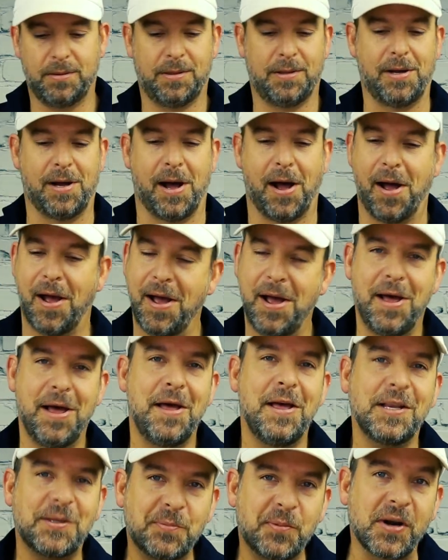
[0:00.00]
Huh,
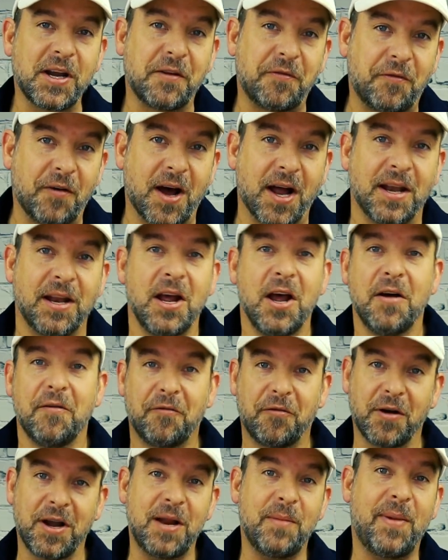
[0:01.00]
it's pretty fun.
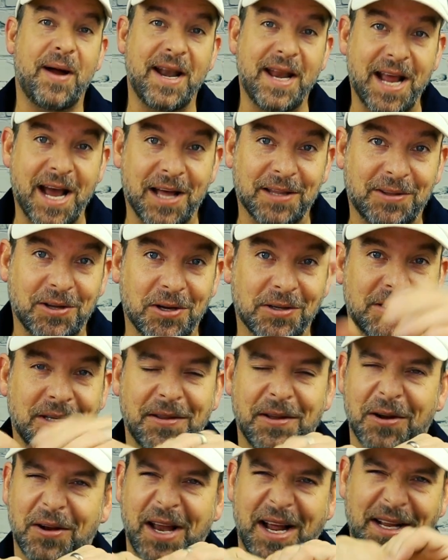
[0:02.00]
For anybody out there that's
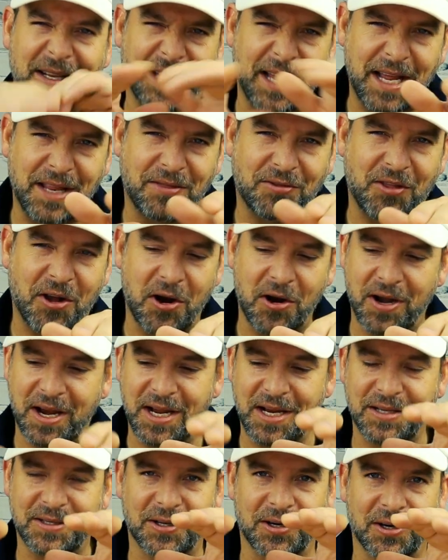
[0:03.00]
in their like late
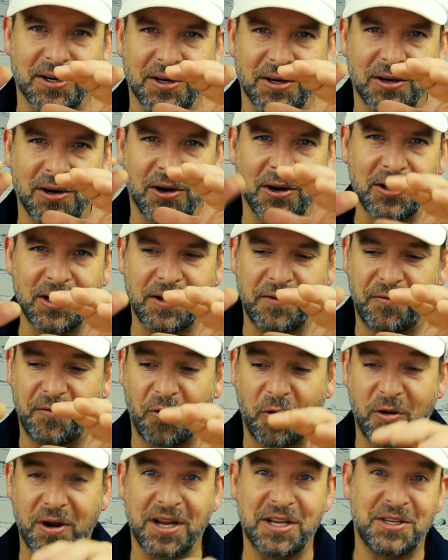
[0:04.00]
30s or early
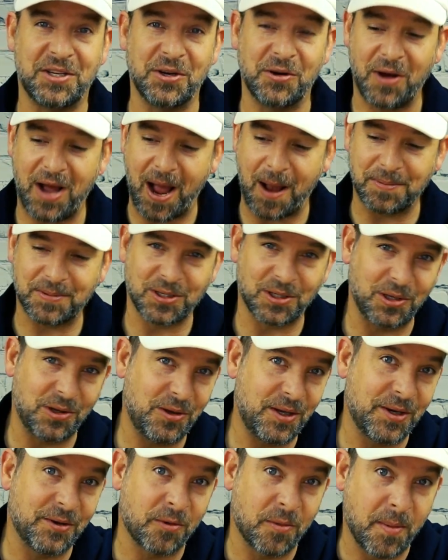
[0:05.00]
40s, you'll
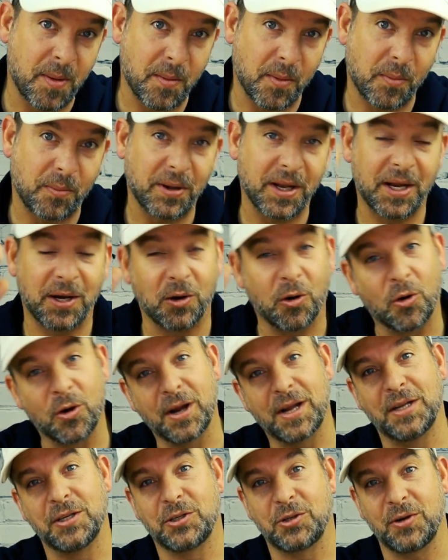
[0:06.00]
absolutely remember playing
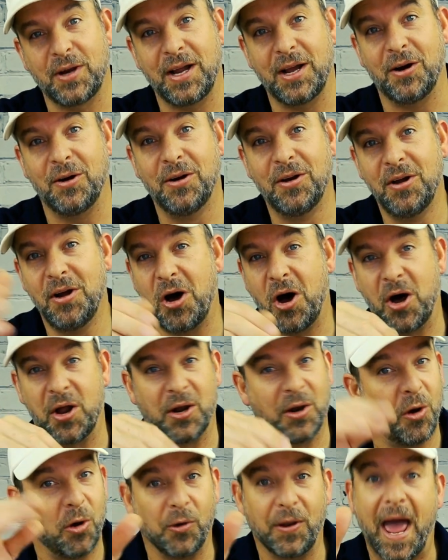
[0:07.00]
Oregon Trail on
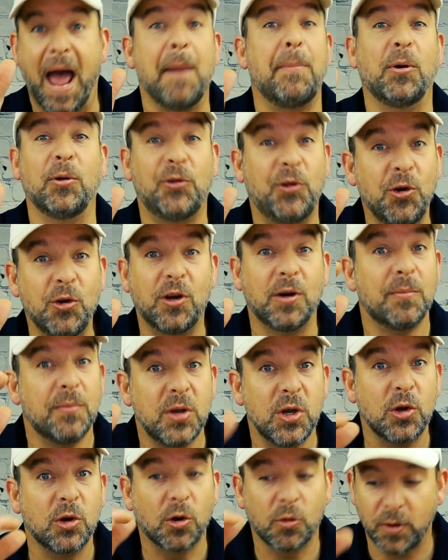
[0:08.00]
an old Apple II
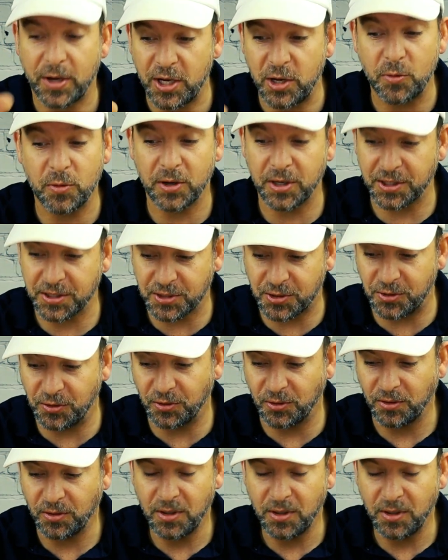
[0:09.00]
computer when you were in school.